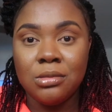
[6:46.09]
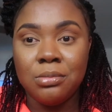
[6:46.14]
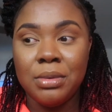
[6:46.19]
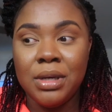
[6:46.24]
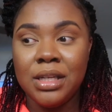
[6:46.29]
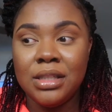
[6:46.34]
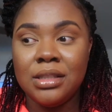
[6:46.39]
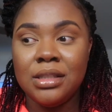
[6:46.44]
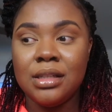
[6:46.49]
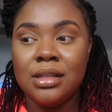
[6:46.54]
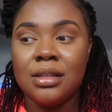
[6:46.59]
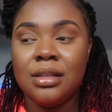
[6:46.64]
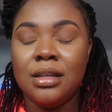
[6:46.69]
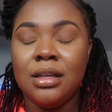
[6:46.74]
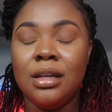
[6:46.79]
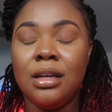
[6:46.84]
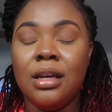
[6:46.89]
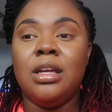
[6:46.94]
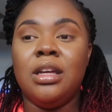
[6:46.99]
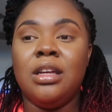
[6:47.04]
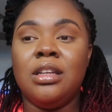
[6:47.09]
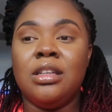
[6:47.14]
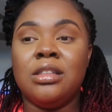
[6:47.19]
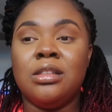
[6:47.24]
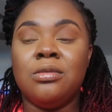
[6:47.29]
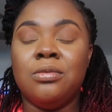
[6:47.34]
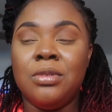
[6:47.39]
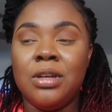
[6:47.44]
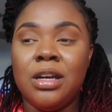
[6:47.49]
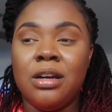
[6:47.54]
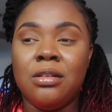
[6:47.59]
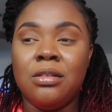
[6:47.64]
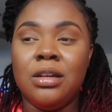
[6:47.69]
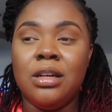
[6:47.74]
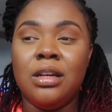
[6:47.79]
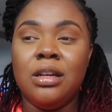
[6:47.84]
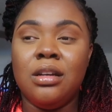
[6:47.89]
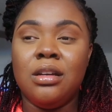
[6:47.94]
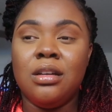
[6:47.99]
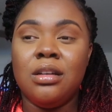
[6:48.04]
basically, it is
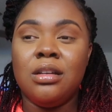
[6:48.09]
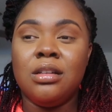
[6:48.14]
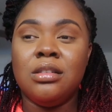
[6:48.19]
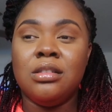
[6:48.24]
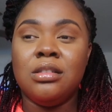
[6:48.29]
very